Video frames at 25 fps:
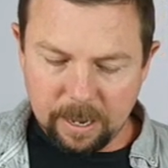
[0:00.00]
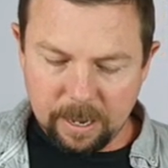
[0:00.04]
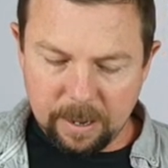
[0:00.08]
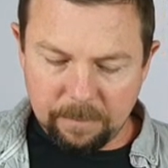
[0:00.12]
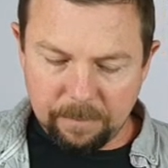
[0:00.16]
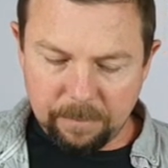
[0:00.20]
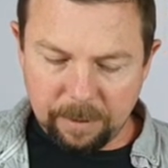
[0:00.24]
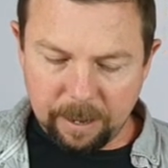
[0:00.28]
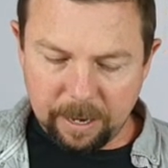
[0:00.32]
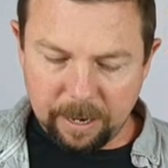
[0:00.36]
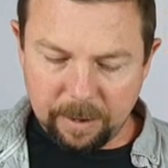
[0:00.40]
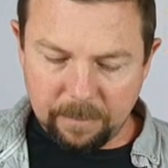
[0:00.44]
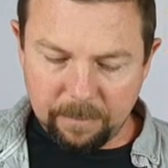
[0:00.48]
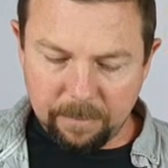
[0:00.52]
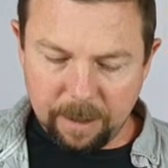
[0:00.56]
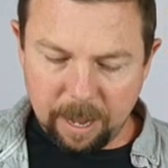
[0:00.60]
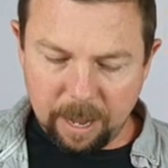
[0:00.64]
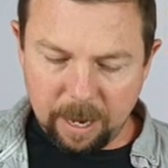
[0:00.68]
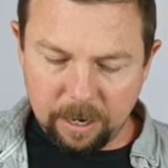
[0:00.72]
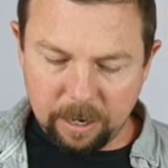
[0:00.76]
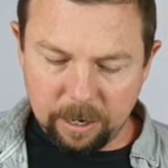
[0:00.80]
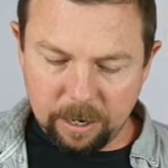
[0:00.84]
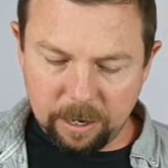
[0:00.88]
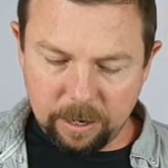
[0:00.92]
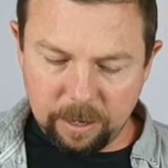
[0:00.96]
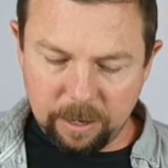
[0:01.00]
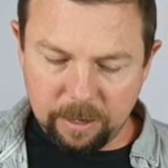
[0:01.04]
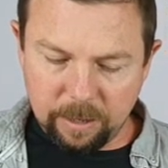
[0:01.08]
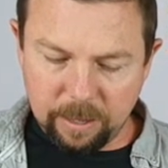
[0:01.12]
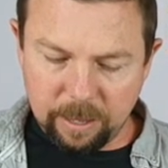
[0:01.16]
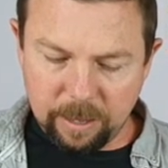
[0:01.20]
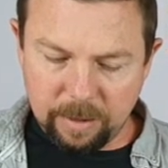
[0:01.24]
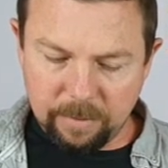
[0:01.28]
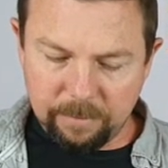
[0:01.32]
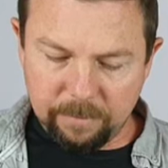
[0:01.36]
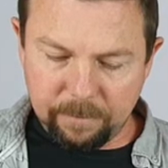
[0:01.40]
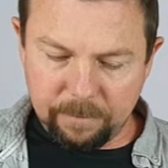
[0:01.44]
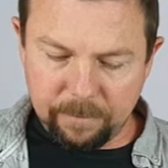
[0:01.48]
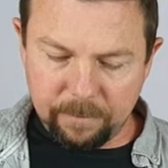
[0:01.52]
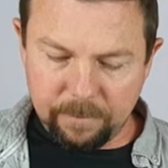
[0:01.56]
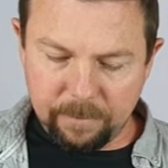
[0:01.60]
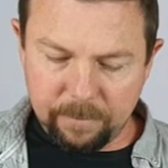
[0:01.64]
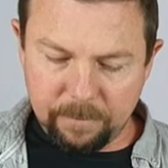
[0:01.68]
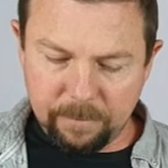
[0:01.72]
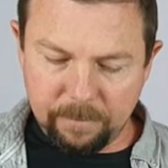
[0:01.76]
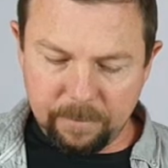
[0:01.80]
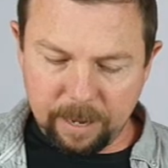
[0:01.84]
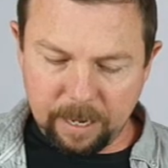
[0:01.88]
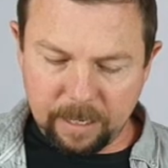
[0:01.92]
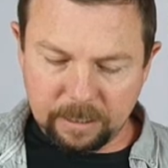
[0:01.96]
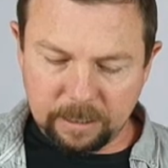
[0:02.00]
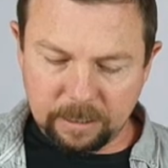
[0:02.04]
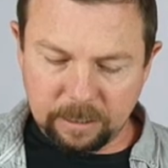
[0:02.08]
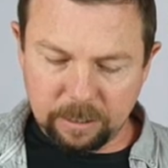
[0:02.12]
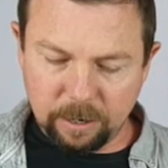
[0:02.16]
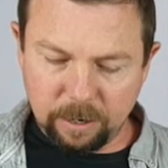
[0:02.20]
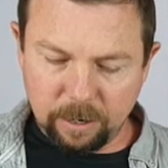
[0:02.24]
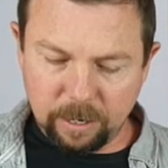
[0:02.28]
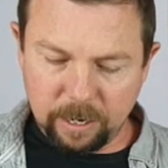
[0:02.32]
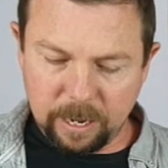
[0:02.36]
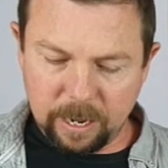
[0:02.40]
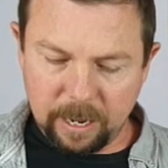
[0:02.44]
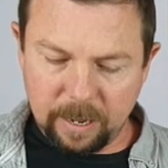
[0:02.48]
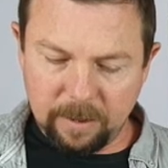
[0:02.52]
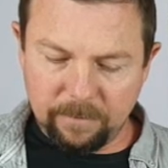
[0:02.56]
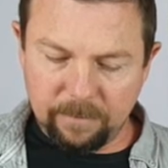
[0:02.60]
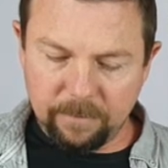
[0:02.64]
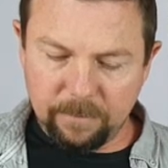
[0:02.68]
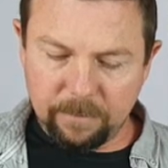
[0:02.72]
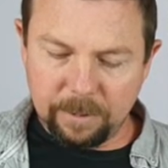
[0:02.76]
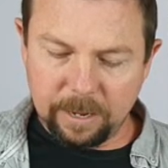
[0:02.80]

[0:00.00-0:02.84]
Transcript: But among you there must not even